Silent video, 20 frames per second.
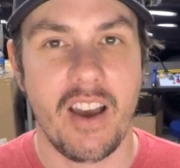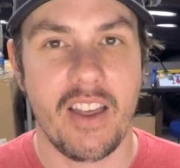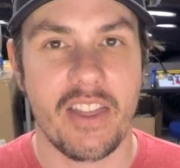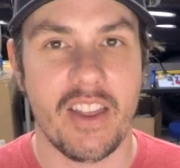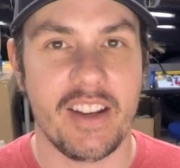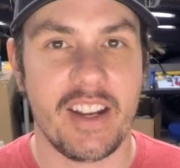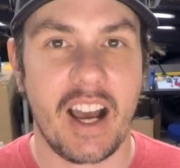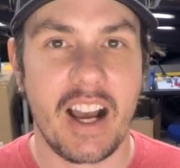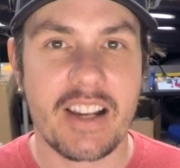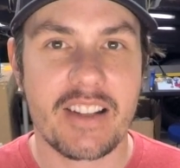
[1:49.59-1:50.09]

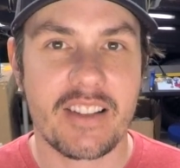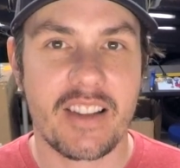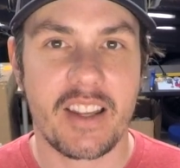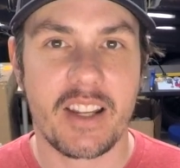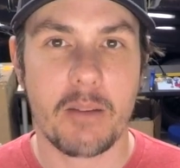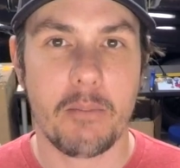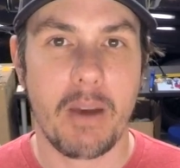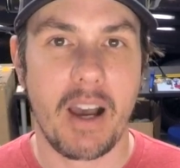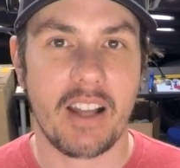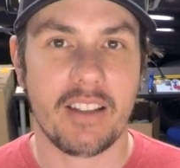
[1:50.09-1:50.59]
The nice thing
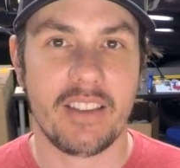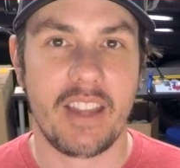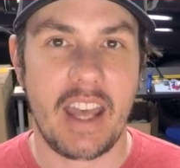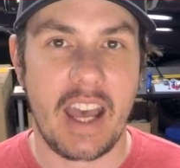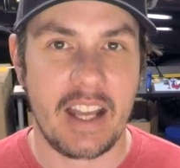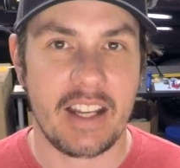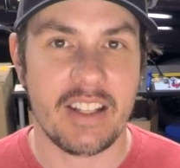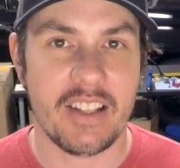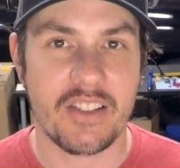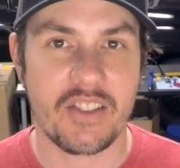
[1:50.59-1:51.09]
about
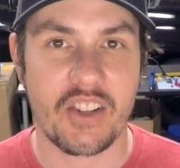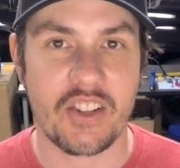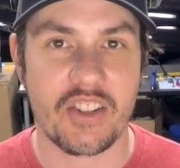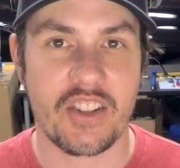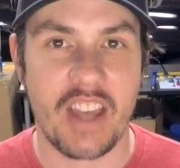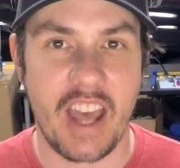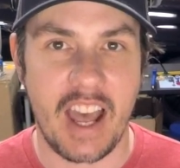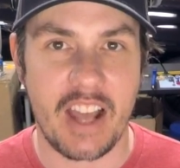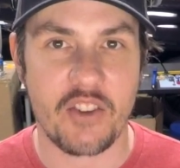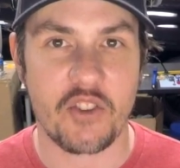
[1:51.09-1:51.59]
that is
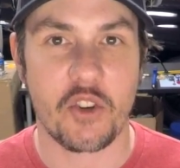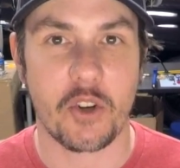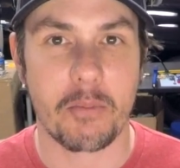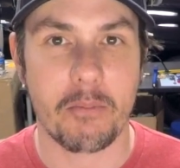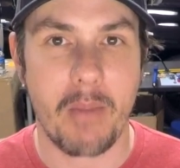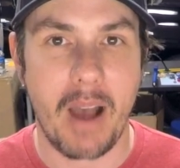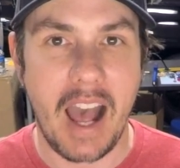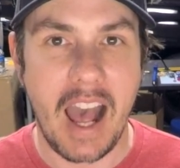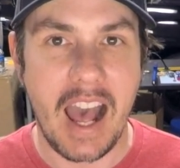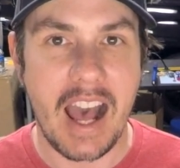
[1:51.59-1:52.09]
that your
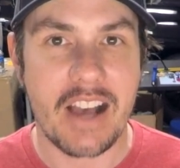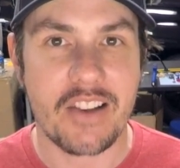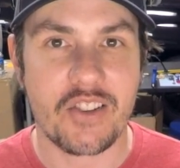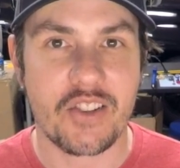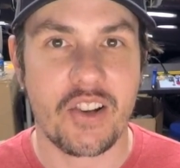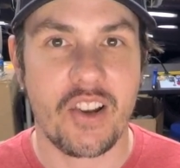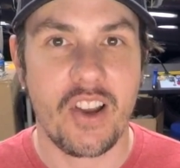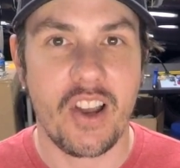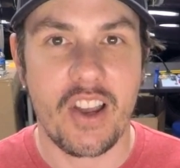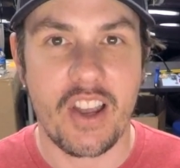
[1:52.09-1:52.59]

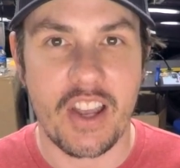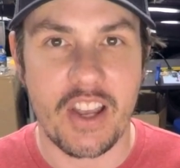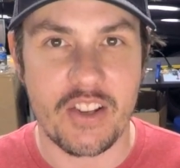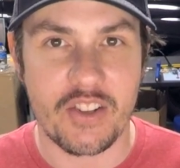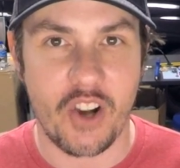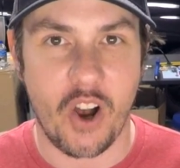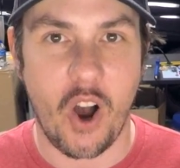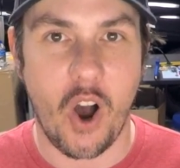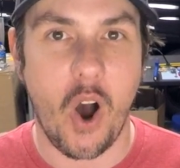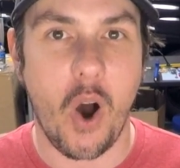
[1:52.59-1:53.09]
mass is
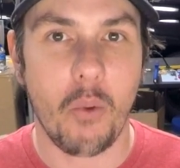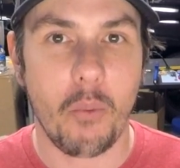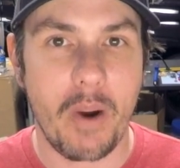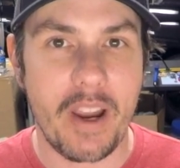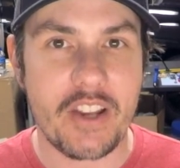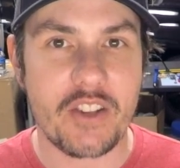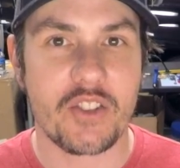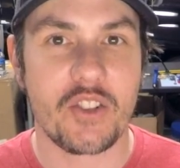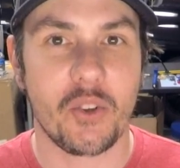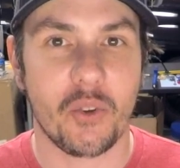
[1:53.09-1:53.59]

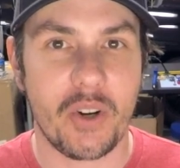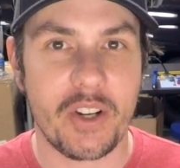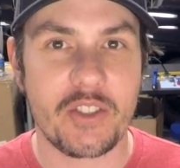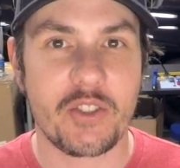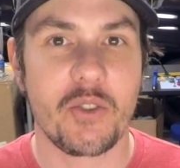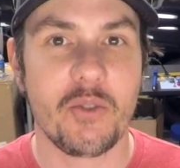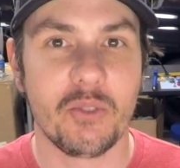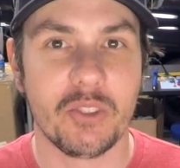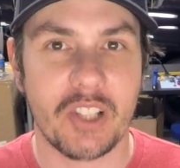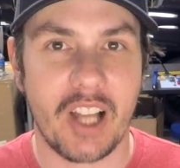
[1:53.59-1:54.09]
always going
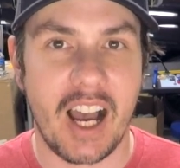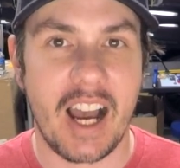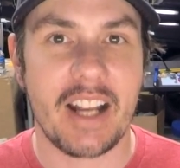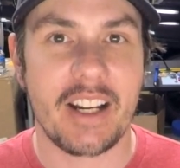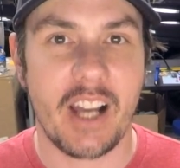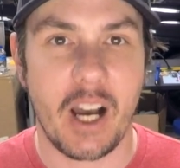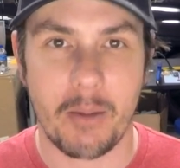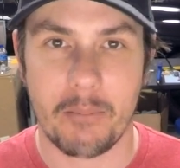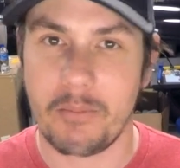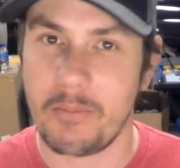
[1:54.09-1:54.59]
to line
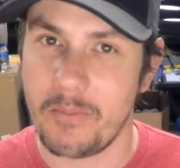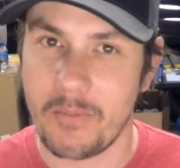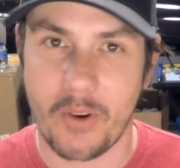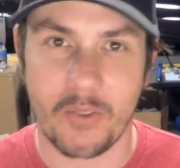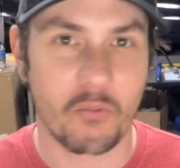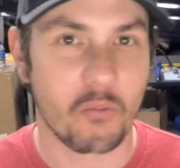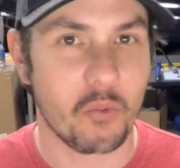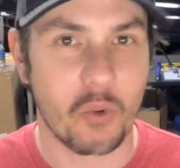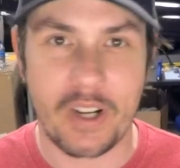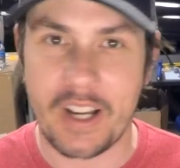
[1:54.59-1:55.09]
up.
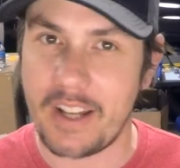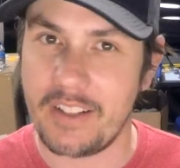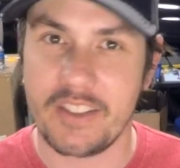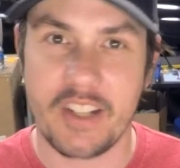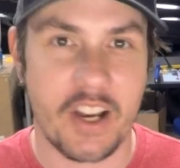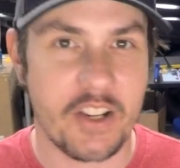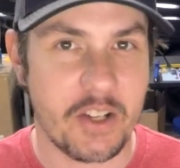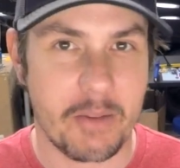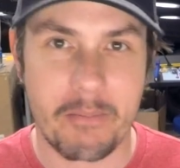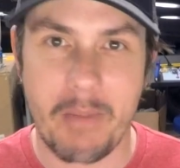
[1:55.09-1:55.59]
When it
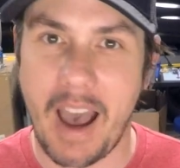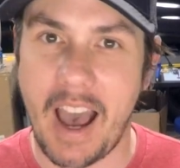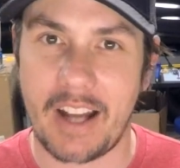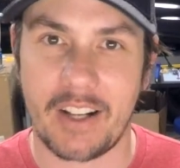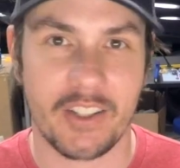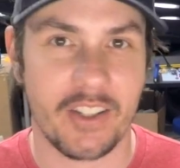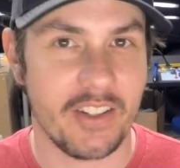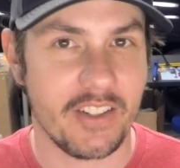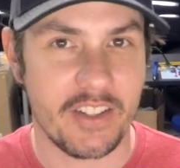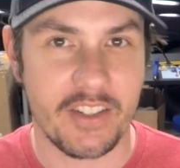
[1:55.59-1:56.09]
doesn't
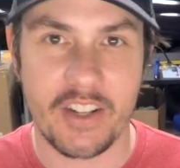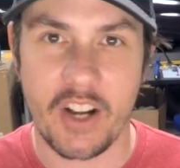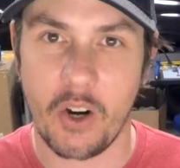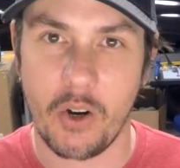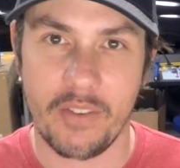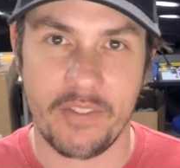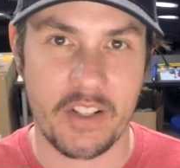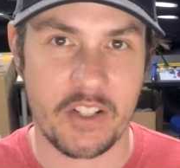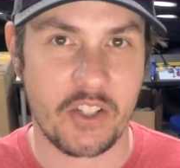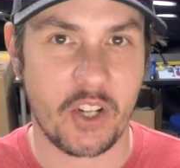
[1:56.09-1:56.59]
matter, you know,
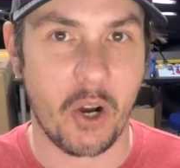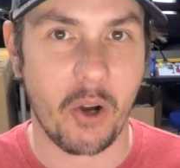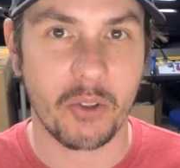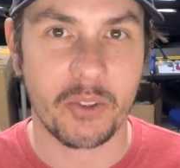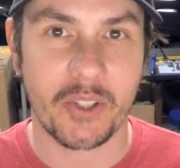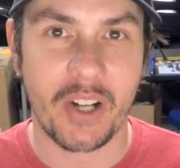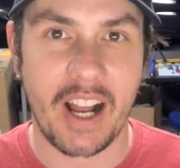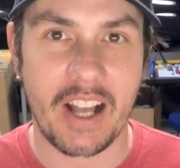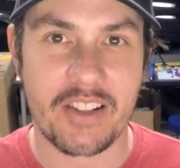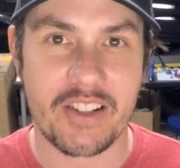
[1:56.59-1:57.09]
if it's
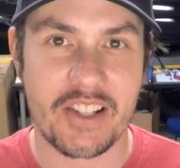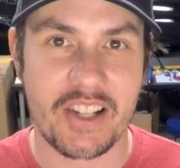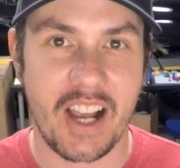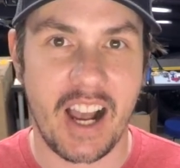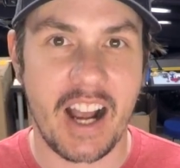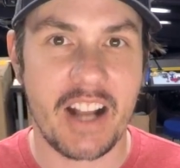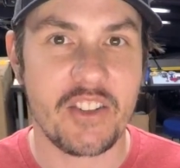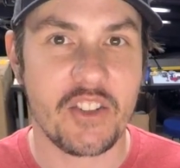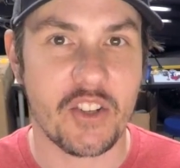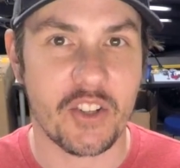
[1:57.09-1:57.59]
colder
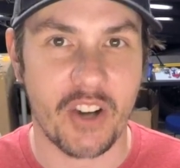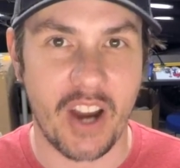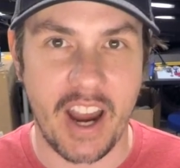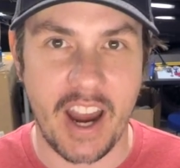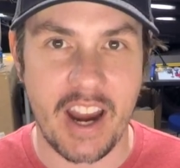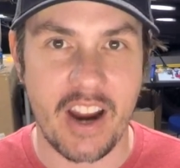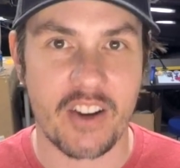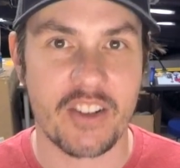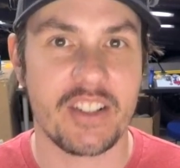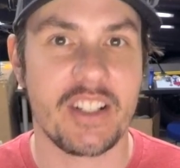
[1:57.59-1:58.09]
outside, your
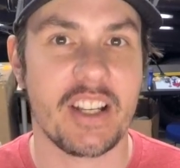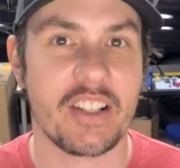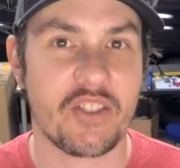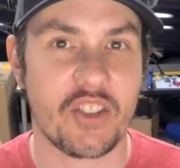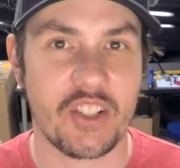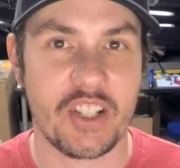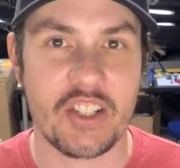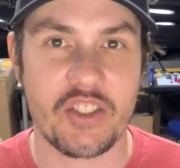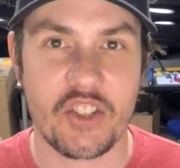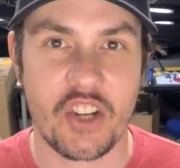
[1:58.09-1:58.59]
air
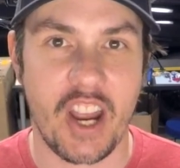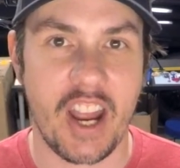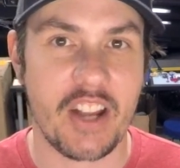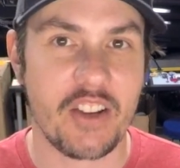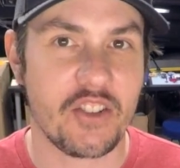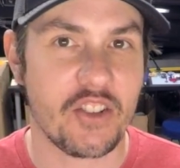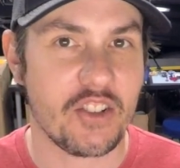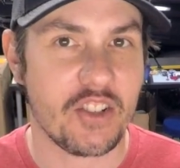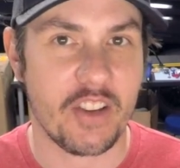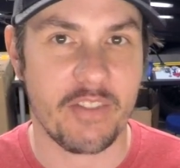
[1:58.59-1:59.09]
density
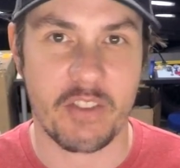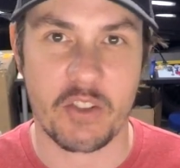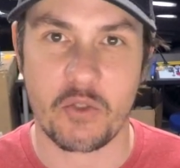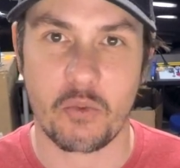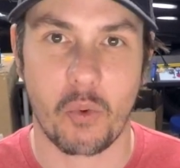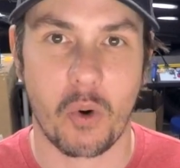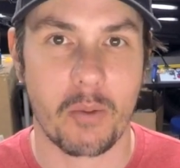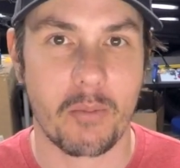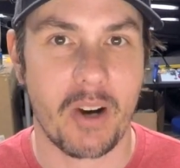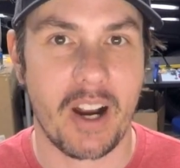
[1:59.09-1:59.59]
changes. If it's
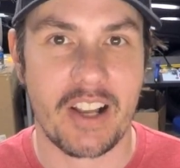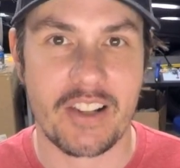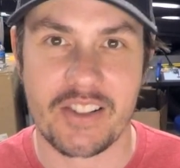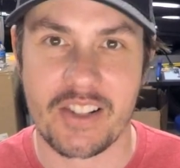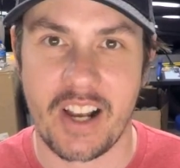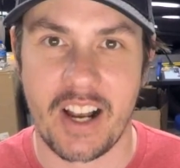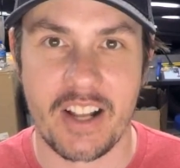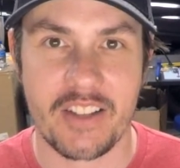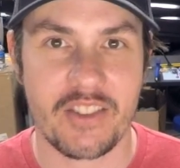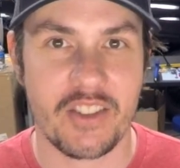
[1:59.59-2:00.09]
warmer
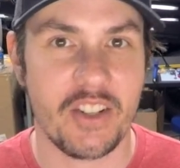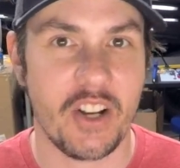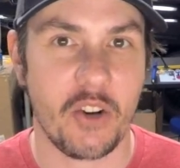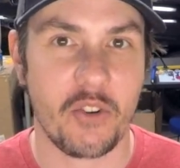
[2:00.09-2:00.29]
outside, you know,